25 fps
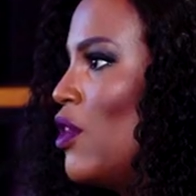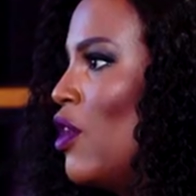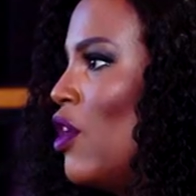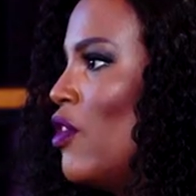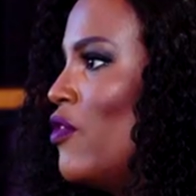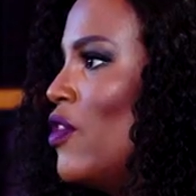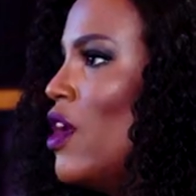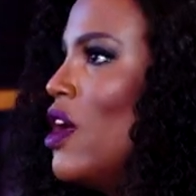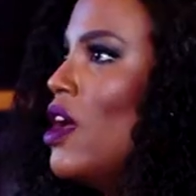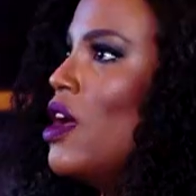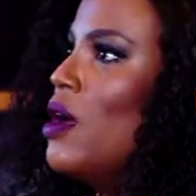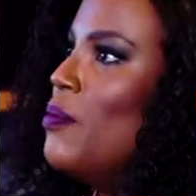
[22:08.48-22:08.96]

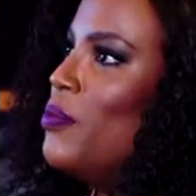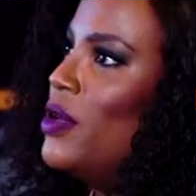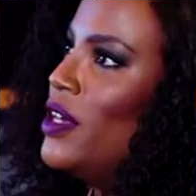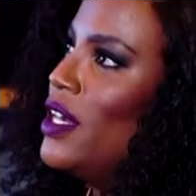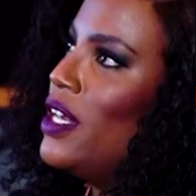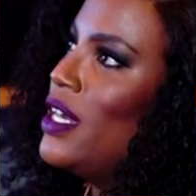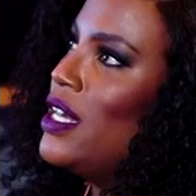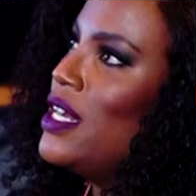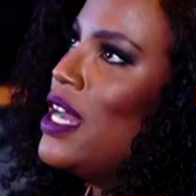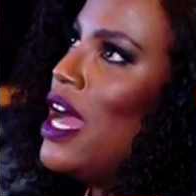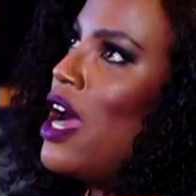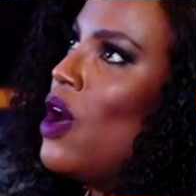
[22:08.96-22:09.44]
of,
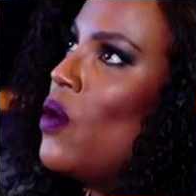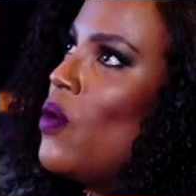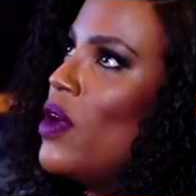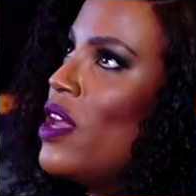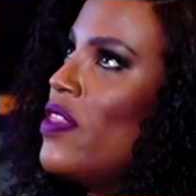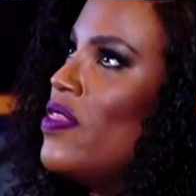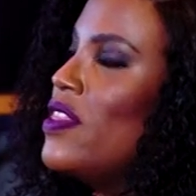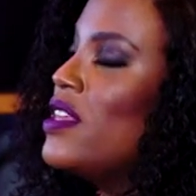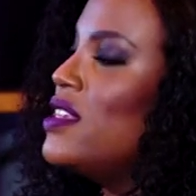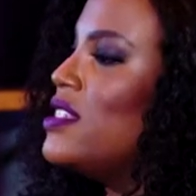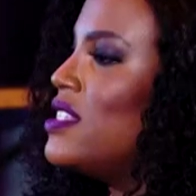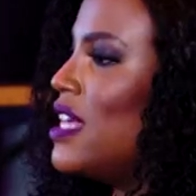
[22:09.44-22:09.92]
but now
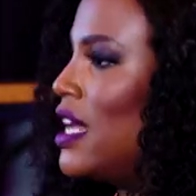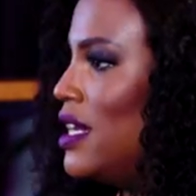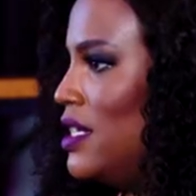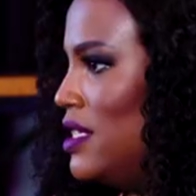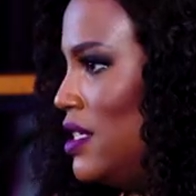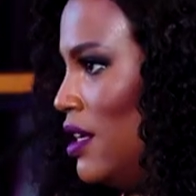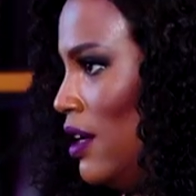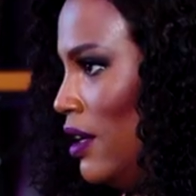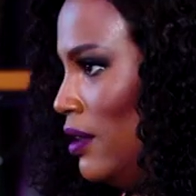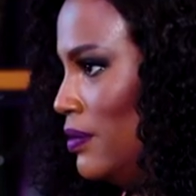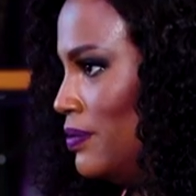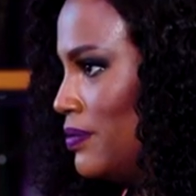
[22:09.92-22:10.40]
in the
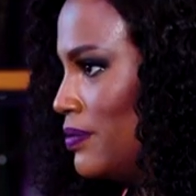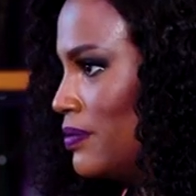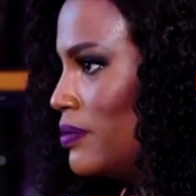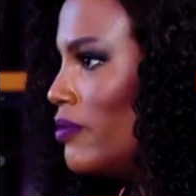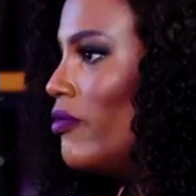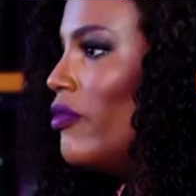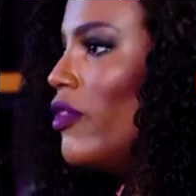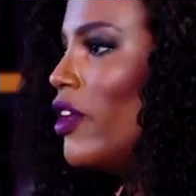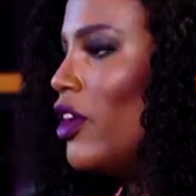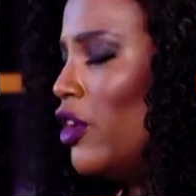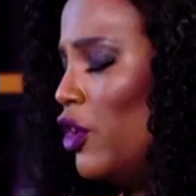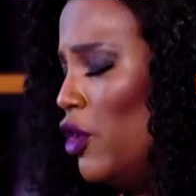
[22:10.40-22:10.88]
center,
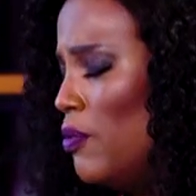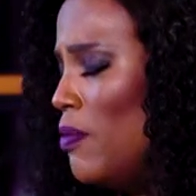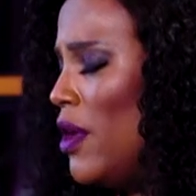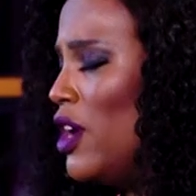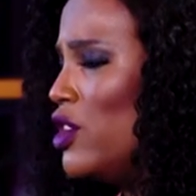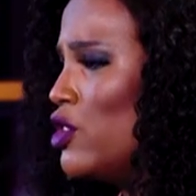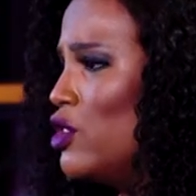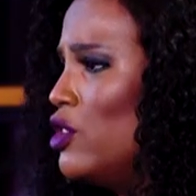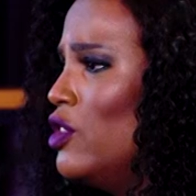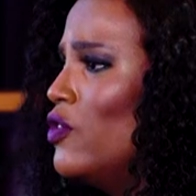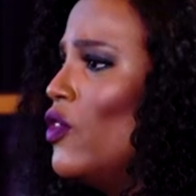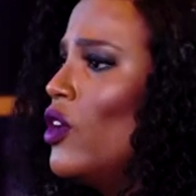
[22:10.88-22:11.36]
you
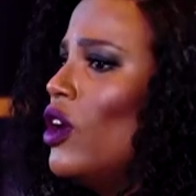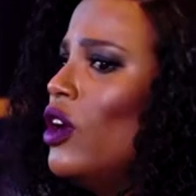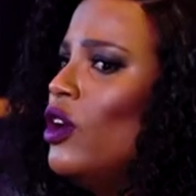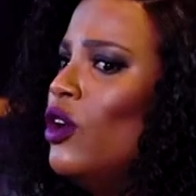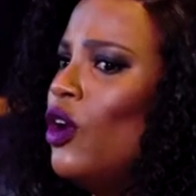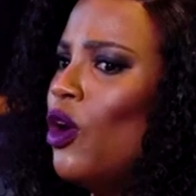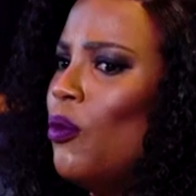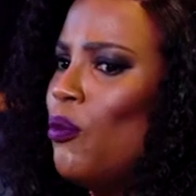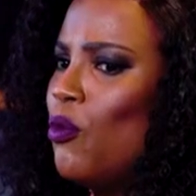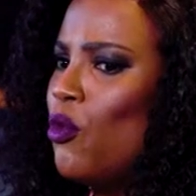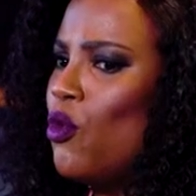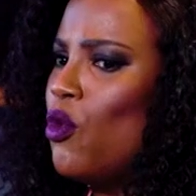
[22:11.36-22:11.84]
mentioned you've got a
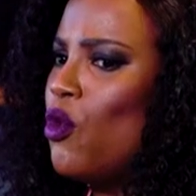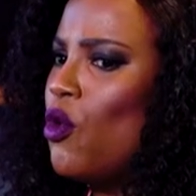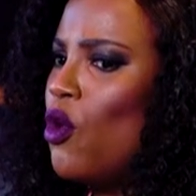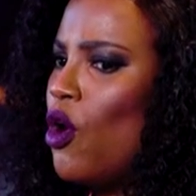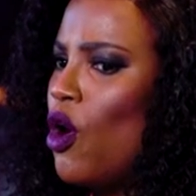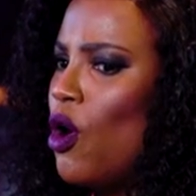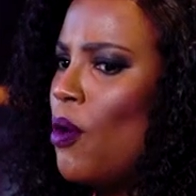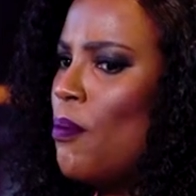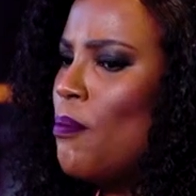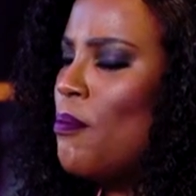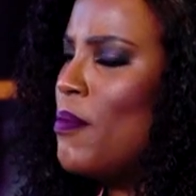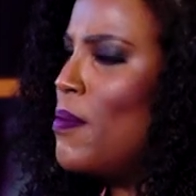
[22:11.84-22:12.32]
lot more
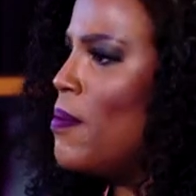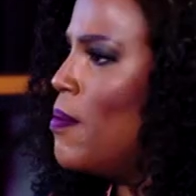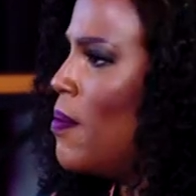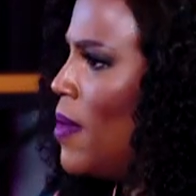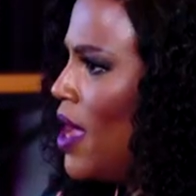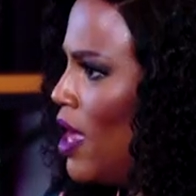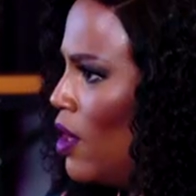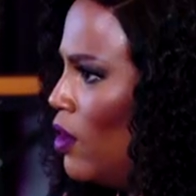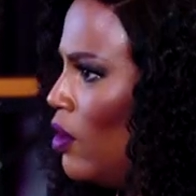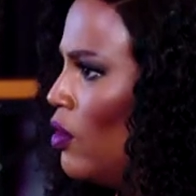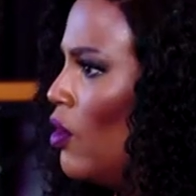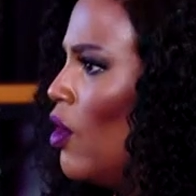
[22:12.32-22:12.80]

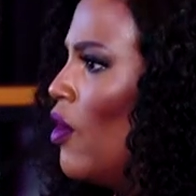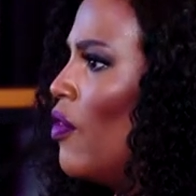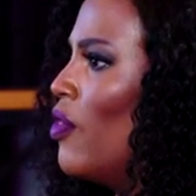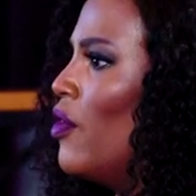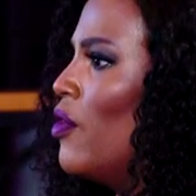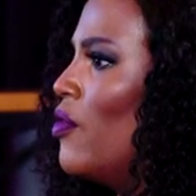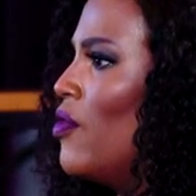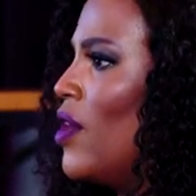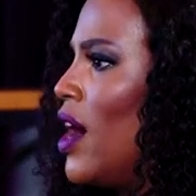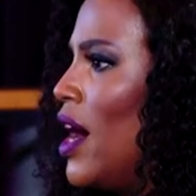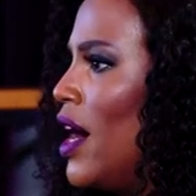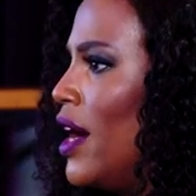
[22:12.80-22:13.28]
male on
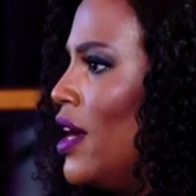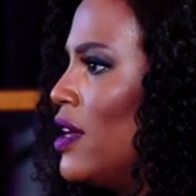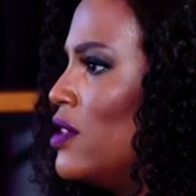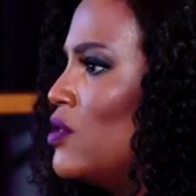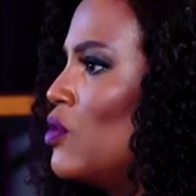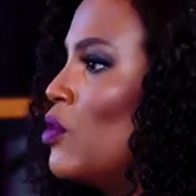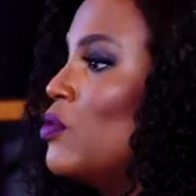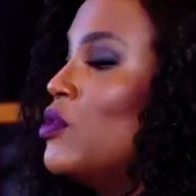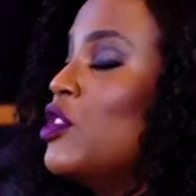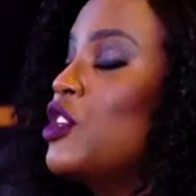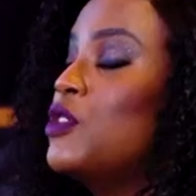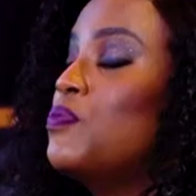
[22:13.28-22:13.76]
the rise
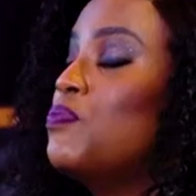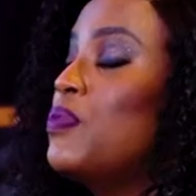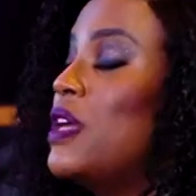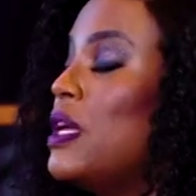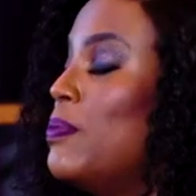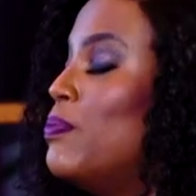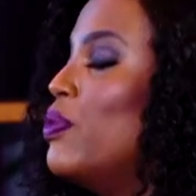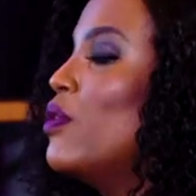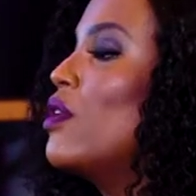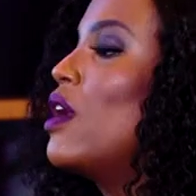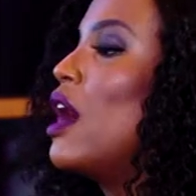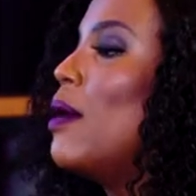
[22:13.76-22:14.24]
or just
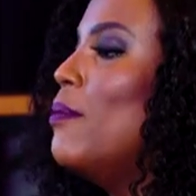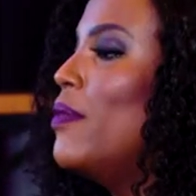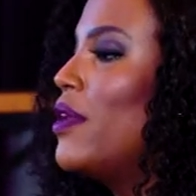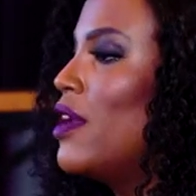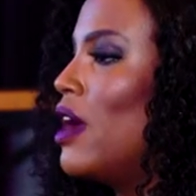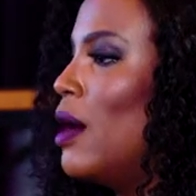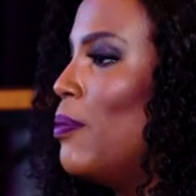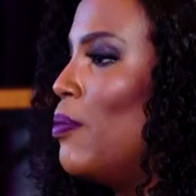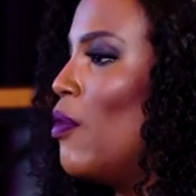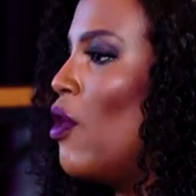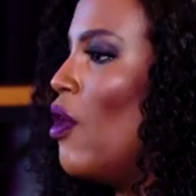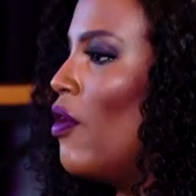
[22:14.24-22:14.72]
people
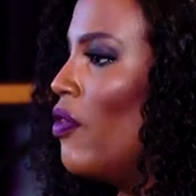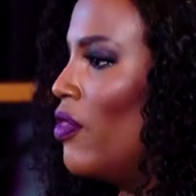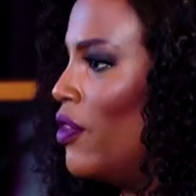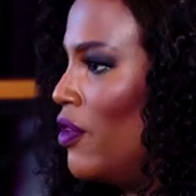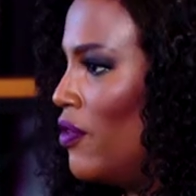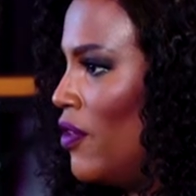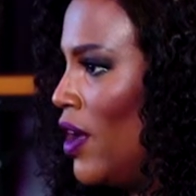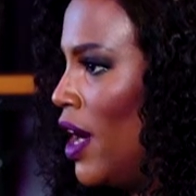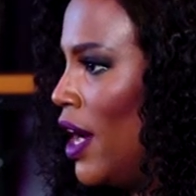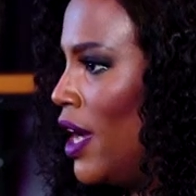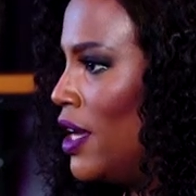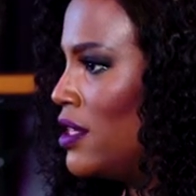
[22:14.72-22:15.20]
coming up on
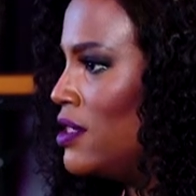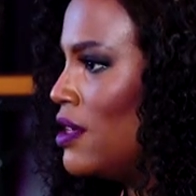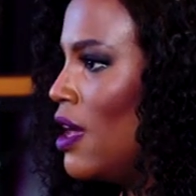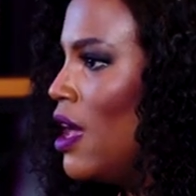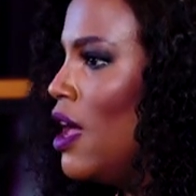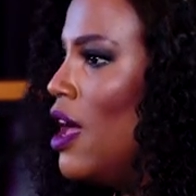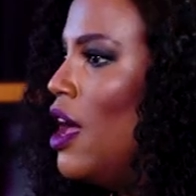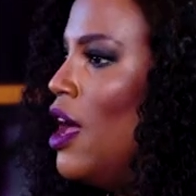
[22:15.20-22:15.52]
the rise.